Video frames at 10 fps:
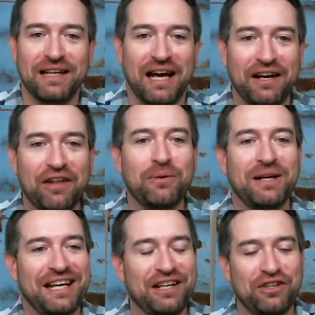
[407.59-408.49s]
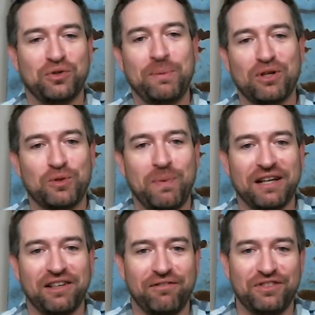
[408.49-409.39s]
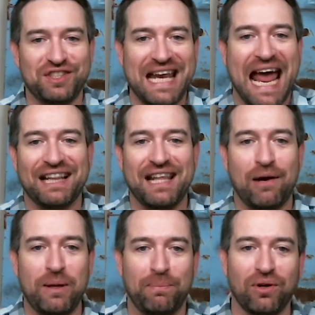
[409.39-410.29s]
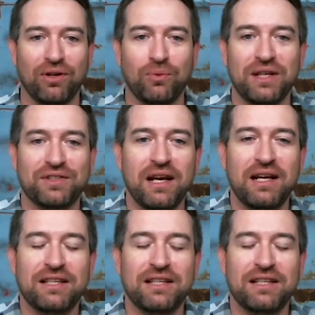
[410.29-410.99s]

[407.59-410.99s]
Another industry perspective stat that we pulled was